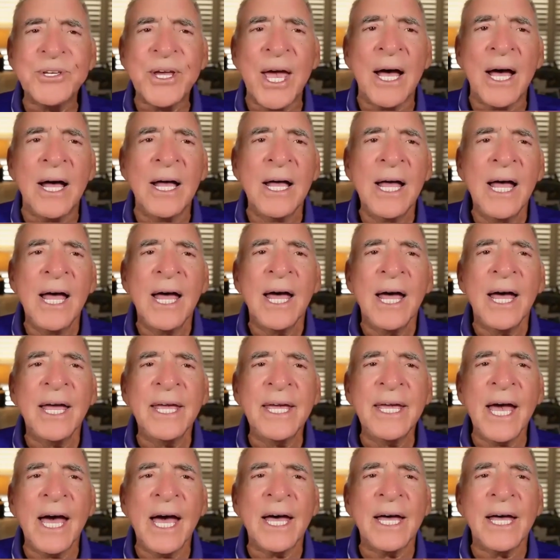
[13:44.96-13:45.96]
of this
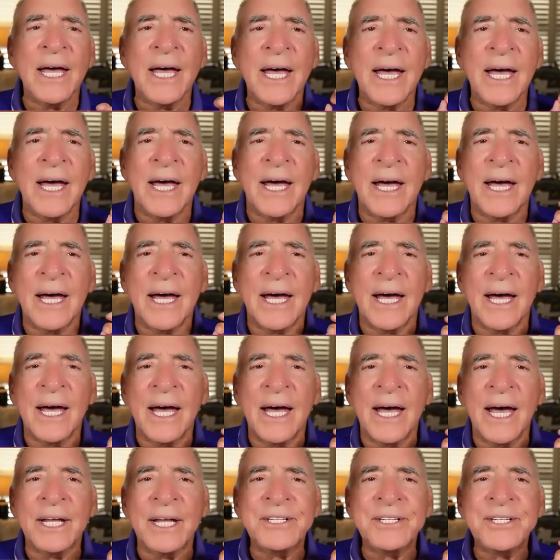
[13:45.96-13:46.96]
credibility. Yeah. You
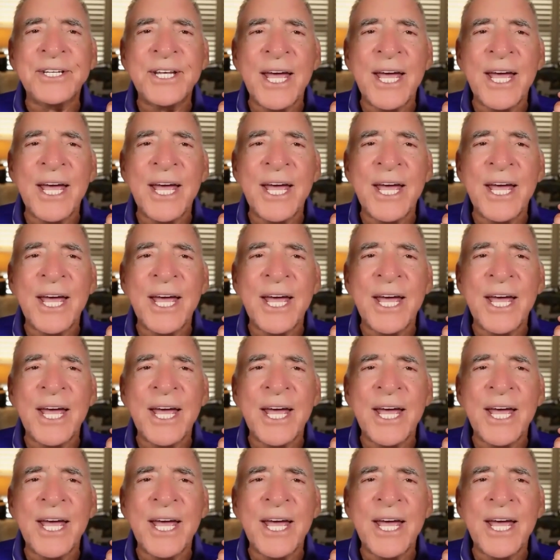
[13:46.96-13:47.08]
have